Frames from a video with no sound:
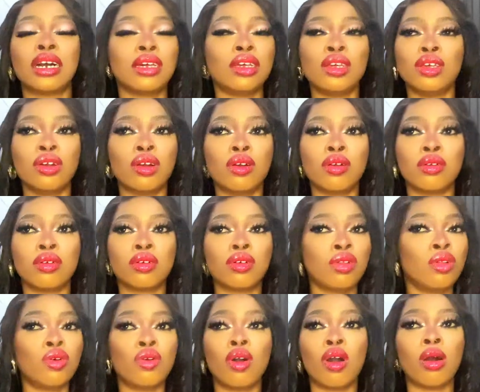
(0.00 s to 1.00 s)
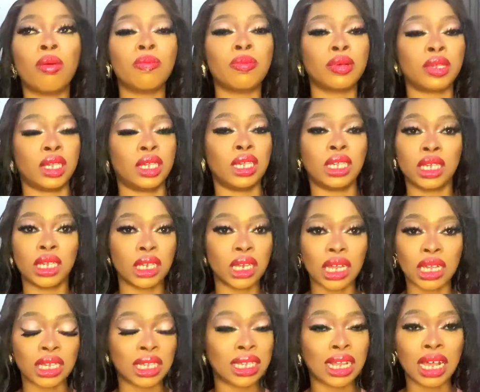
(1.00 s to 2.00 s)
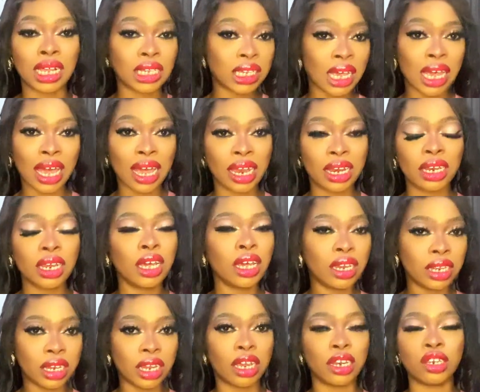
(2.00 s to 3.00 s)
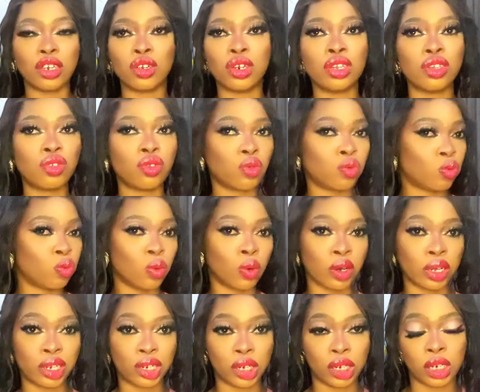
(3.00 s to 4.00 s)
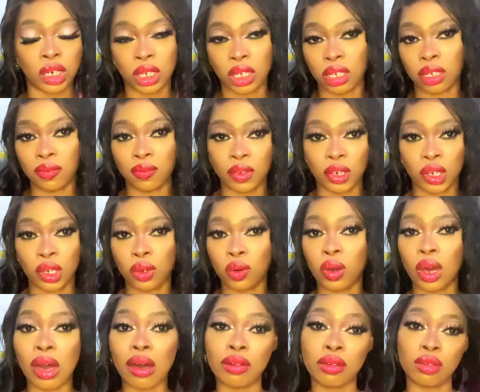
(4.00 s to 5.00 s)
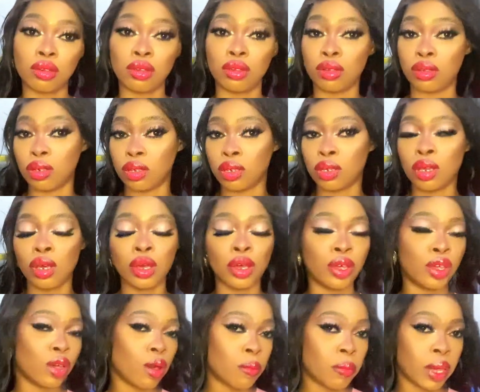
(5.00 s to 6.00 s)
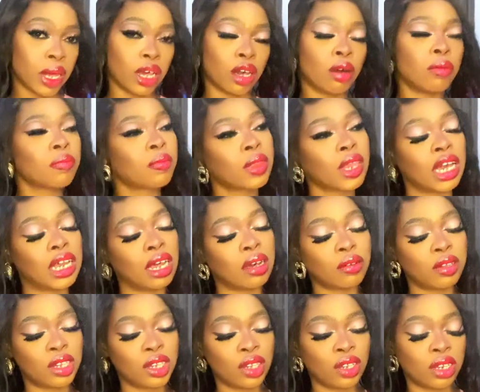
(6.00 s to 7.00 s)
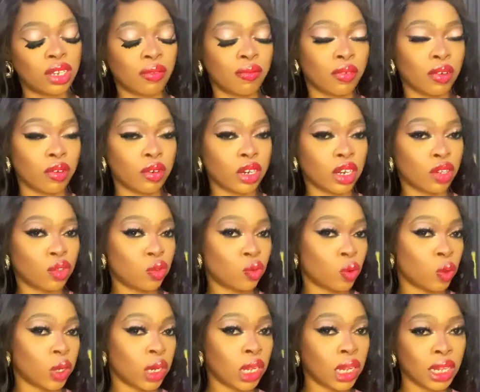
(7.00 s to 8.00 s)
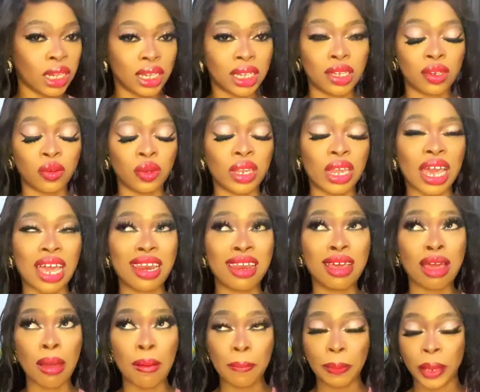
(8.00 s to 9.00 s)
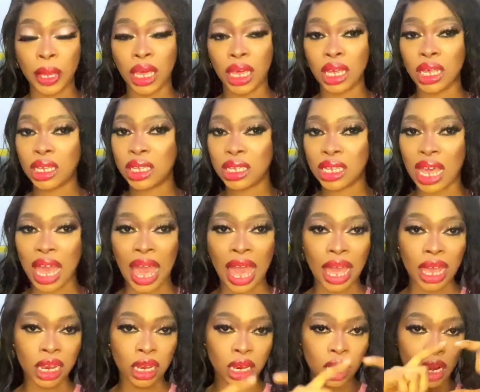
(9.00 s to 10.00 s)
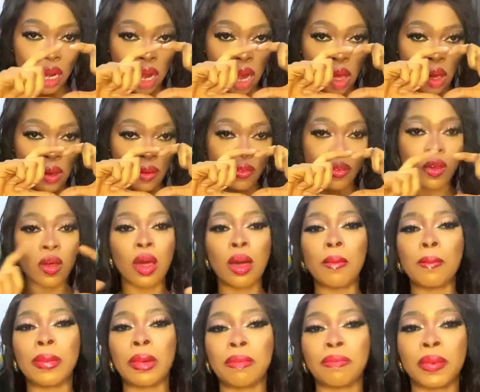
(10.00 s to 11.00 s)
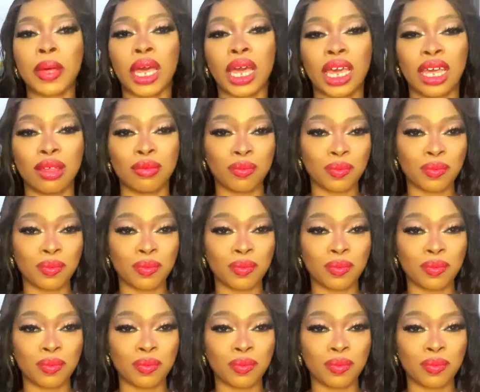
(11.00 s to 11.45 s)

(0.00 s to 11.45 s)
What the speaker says: your glow up season has started, then you need to watch this video, how to do your makeup. And I will see you in the very next one. See you then. Peace and love. Bye bye.